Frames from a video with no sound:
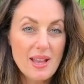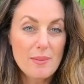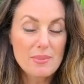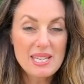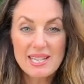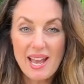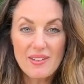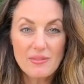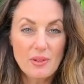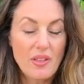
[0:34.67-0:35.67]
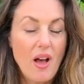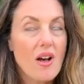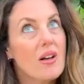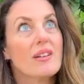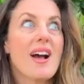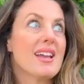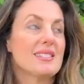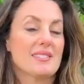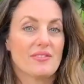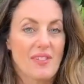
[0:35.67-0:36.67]
A PDF with all
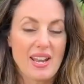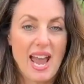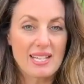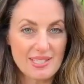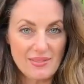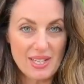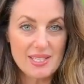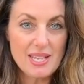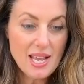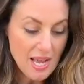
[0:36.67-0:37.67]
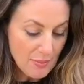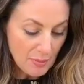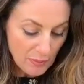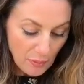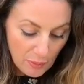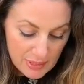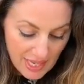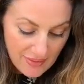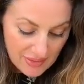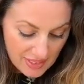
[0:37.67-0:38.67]
kinds of fun activities. But before we
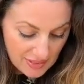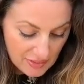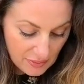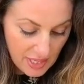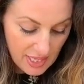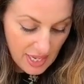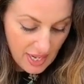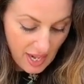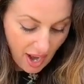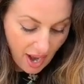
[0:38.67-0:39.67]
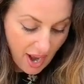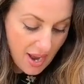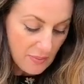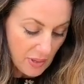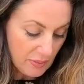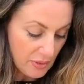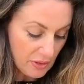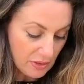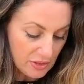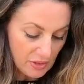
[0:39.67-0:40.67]
dive into this reading, I want to
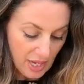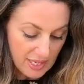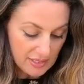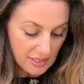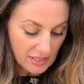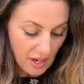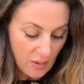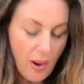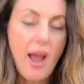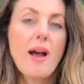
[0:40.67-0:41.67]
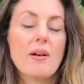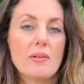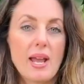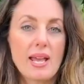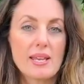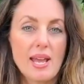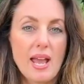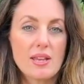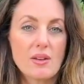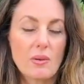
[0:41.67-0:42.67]
encourage you guys to go out and
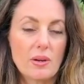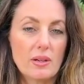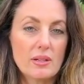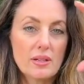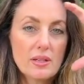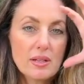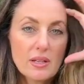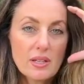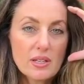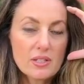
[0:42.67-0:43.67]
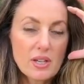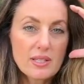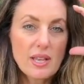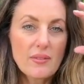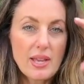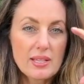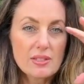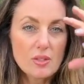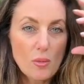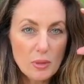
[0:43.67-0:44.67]
get your, do you guys have like
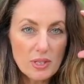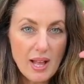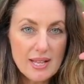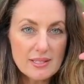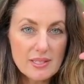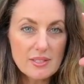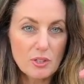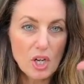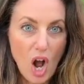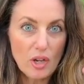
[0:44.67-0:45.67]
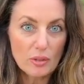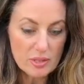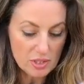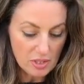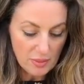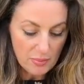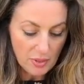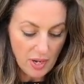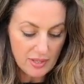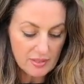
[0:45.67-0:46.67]
snowboard glasses or goggles that you can
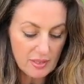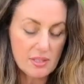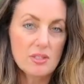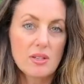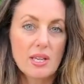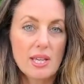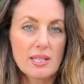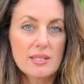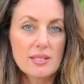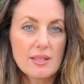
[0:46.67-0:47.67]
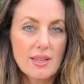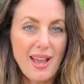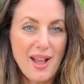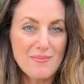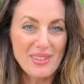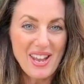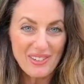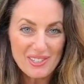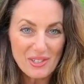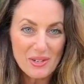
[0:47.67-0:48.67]
put on so that you can get into the
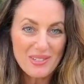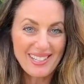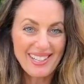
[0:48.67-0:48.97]
character?